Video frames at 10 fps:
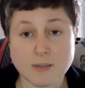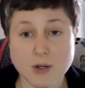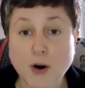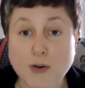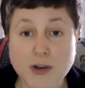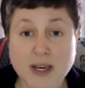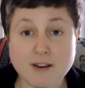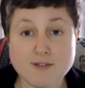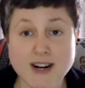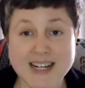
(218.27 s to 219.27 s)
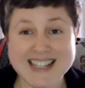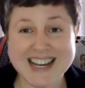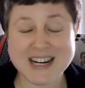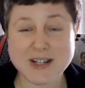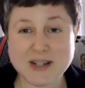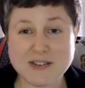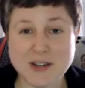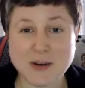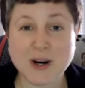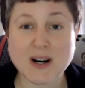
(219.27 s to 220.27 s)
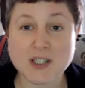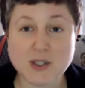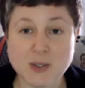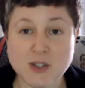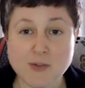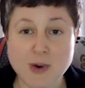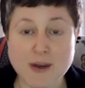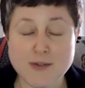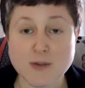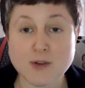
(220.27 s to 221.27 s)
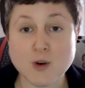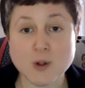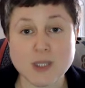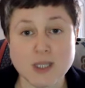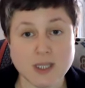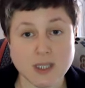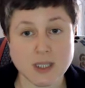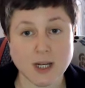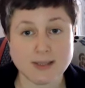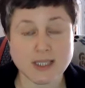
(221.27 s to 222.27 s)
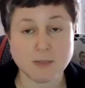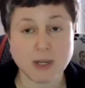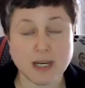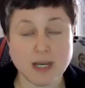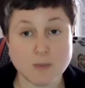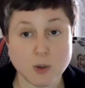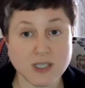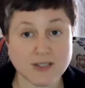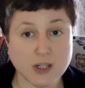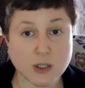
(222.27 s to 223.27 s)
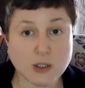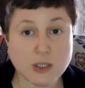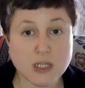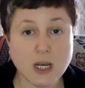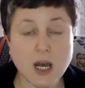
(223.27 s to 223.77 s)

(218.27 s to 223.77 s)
coughing right now, if you are short of breath, of course this is going to be more difficult,